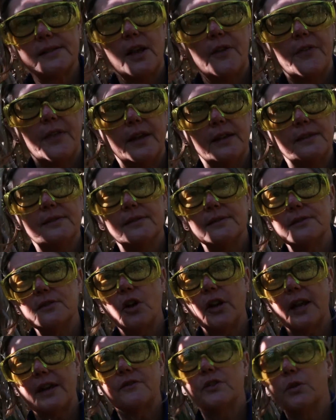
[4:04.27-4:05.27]
so there's
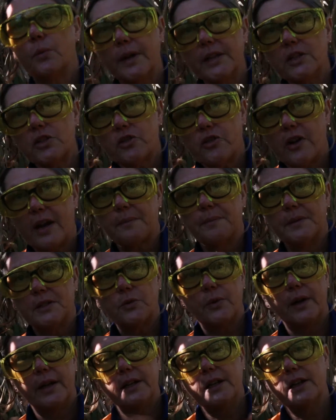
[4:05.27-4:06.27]
not even a winch track
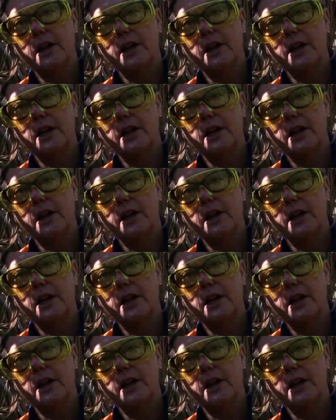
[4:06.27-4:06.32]
between,